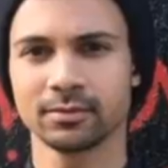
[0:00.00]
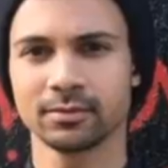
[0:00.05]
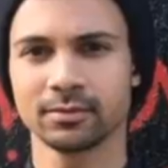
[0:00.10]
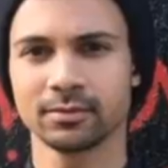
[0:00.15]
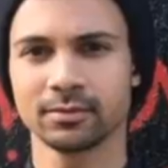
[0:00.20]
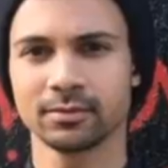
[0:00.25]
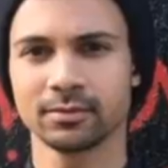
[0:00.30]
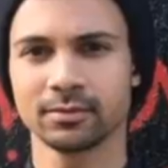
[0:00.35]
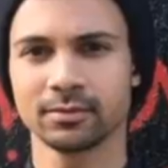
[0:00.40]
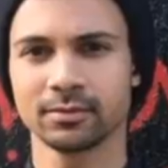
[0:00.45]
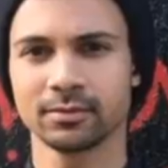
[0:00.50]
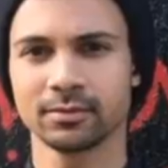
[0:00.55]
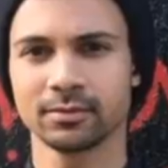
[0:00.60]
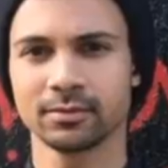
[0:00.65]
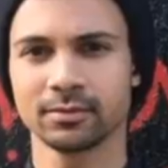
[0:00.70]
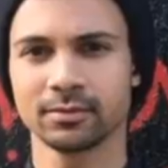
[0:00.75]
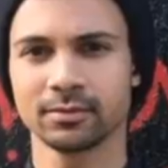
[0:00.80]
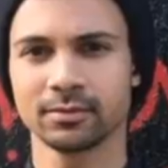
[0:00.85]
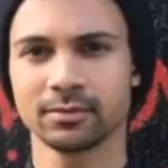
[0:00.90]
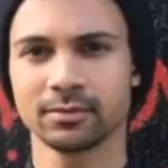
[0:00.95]

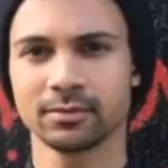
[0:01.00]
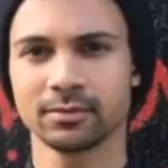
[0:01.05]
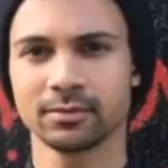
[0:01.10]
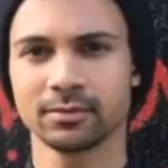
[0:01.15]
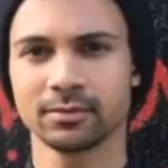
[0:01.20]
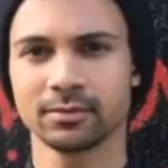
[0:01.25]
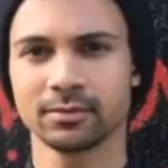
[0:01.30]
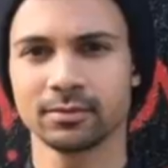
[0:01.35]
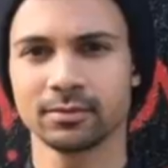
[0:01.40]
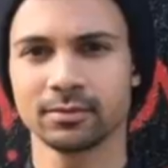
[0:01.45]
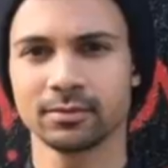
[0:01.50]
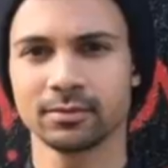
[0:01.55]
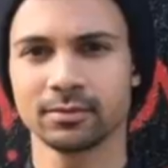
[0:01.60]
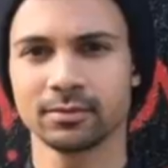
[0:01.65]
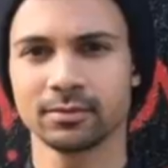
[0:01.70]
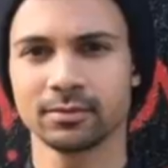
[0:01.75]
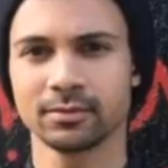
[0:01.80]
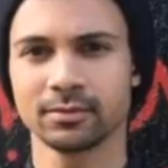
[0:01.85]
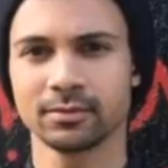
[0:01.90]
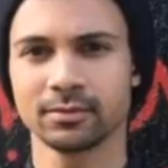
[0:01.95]

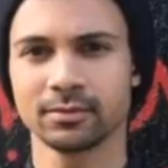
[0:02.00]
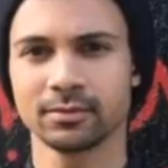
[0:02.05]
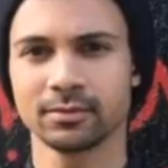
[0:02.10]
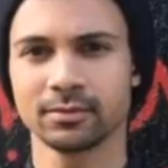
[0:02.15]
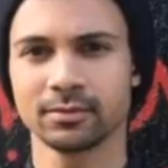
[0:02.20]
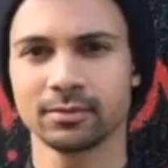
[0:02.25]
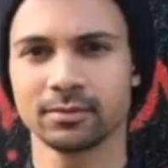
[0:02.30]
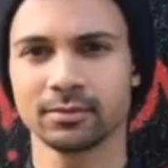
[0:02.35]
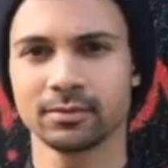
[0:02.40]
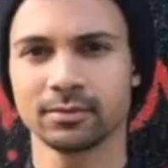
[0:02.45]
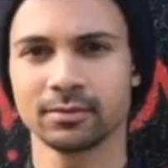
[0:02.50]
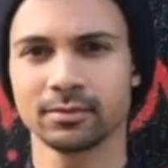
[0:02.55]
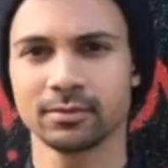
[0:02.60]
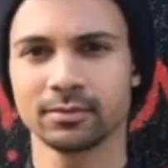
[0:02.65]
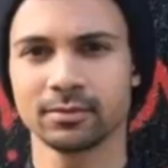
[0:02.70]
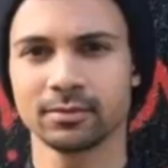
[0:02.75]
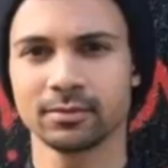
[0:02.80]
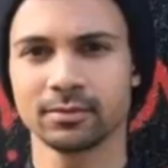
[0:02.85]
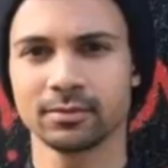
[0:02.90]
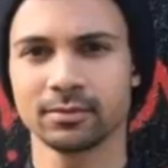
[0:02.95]

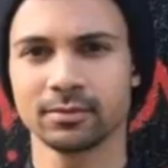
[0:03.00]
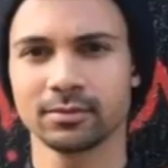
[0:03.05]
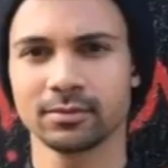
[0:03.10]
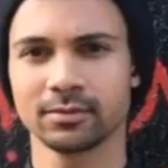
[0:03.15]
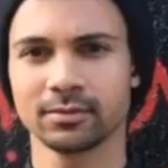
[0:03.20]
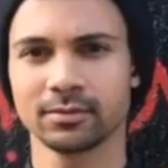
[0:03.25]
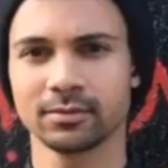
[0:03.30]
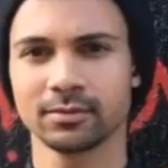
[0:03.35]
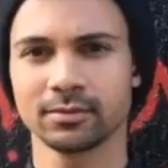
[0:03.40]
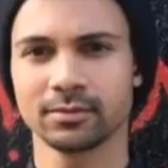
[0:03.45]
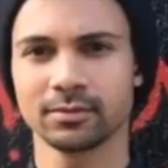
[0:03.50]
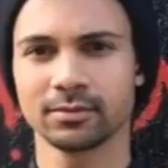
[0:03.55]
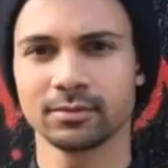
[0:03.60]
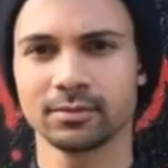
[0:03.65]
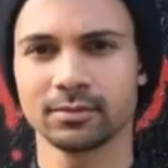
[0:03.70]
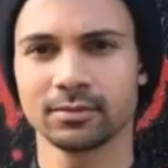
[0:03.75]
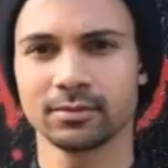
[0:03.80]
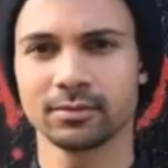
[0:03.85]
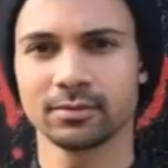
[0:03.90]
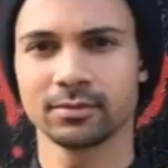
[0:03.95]

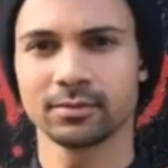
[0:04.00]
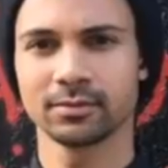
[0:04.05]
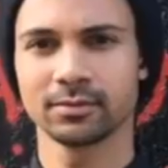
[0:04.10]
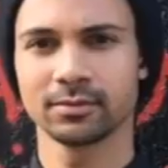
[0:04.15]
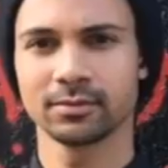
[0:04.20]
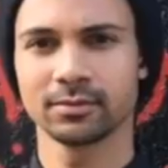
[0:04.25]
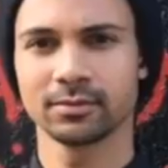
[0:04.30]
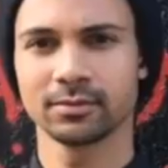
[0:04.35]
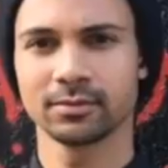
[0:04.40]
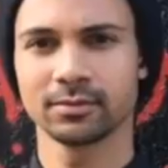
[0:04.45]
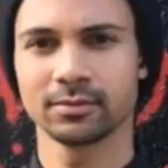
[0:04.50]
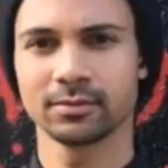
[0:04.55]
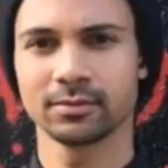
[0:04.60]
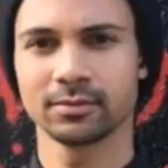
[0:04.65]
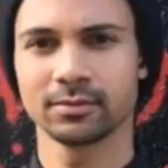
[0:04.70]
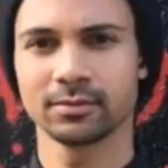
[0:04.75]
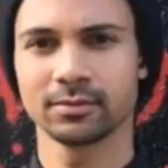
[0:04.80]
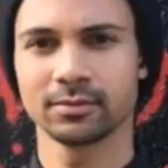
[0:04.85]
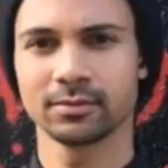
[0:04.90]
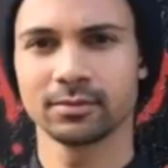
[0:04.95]

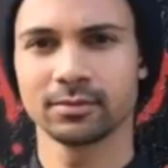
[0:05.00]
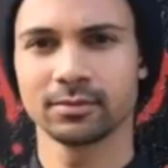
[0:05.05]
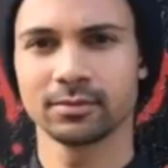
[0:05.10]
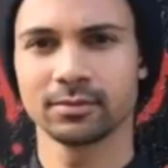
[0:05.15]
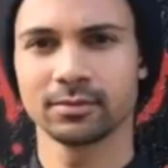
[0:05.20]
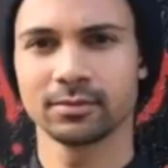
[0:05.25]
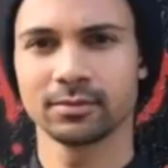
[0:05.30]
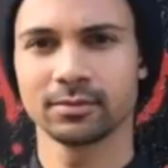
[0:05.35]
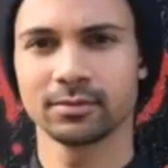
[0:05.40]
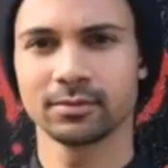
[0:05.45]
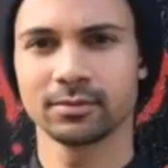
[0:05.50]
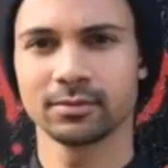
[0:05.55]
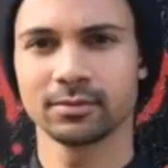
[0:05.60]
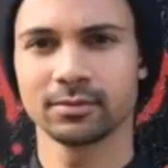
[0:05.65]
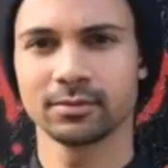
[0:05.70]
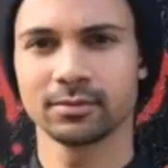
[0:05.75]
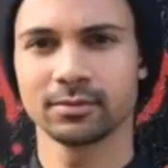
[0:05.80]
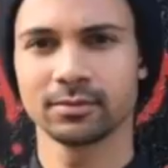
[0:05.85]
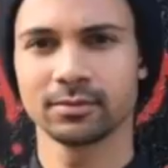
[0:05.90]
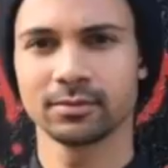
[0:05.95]

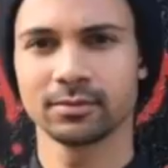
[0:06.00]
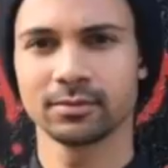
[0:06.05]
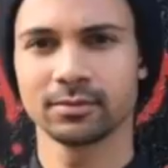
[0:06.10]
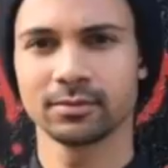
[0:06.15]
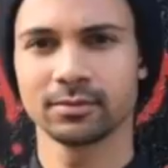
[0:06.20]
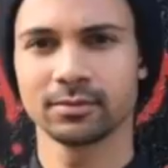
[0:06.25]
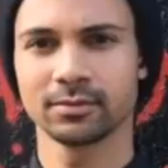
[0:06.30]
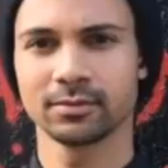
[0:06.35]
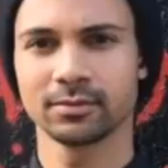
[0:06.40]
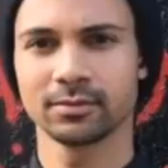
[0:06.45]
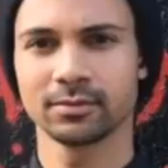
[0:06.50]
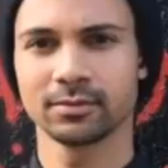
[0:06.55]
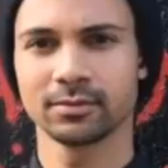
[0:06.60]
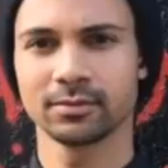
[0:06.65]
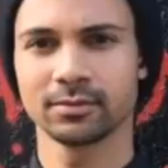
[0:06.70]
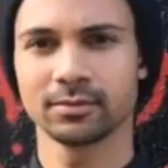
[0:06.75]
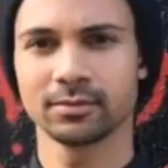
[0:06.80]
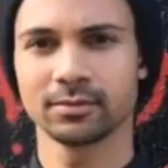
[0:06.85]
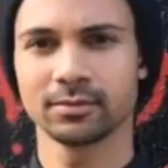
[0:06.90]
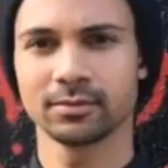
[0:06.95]

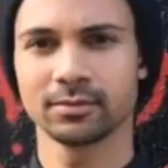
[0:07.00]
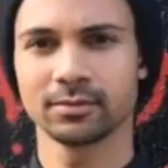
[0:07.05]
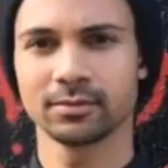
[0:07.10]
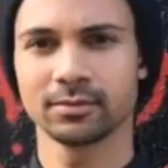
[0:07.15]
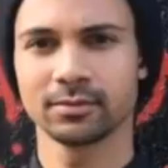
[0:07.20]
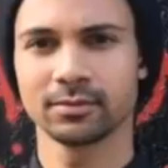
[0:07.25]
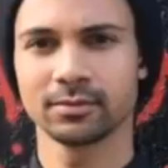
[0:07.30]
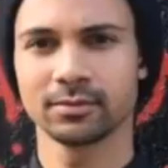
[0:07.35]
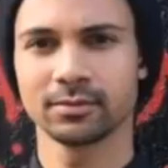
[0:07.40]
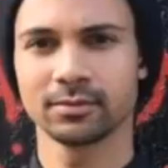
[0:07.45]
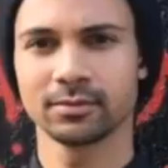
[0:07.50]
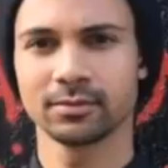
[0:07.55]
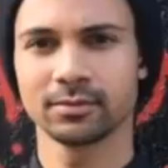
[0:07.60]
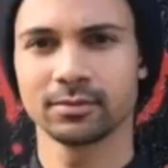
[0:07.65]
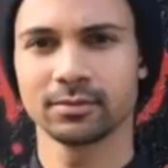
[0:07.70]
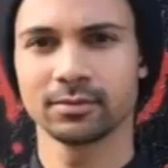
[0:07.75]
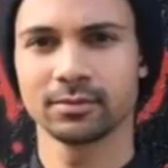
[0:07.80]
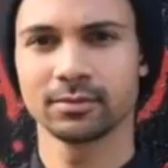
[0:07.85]
[no speech]